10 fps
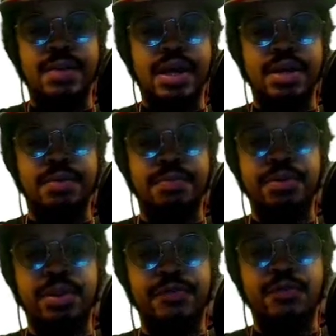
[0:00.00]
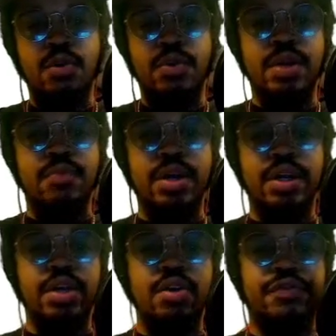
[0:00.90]
gotta pull it forward. I'm running
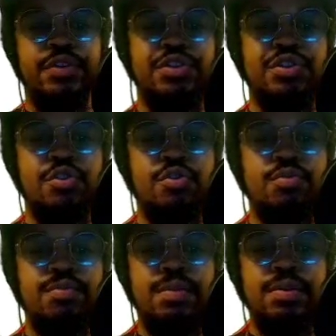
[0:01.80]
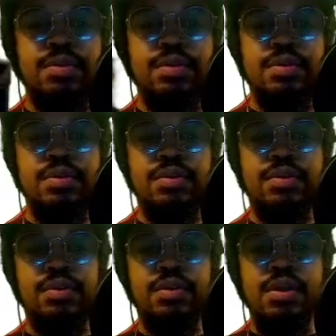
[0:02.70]
it off the zoom.
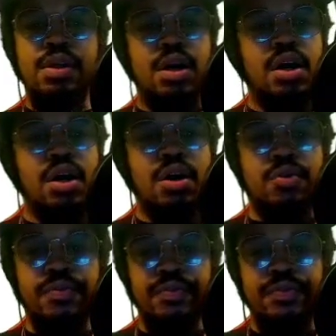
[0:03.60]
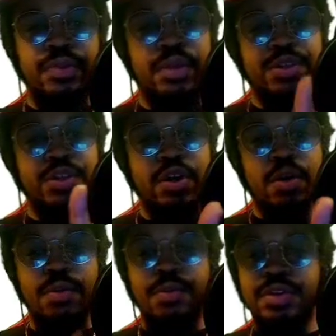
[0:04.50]
Oh, let me show y'all
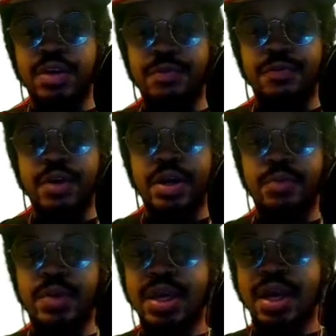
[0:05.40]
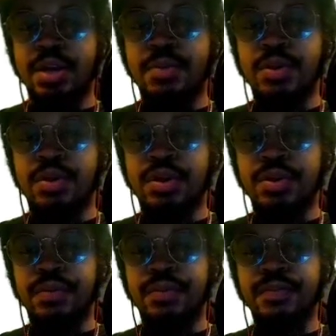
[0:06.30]
one more thing before we get out of the building.
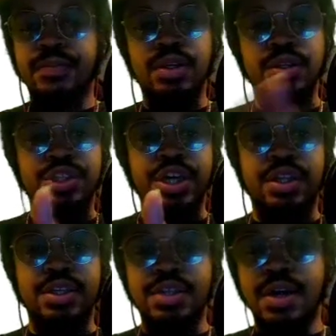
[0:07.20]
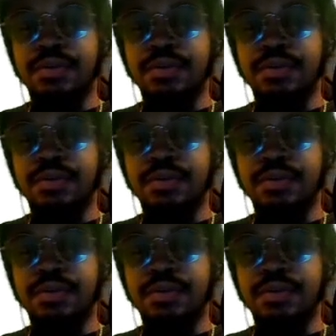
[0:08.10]
Check this out.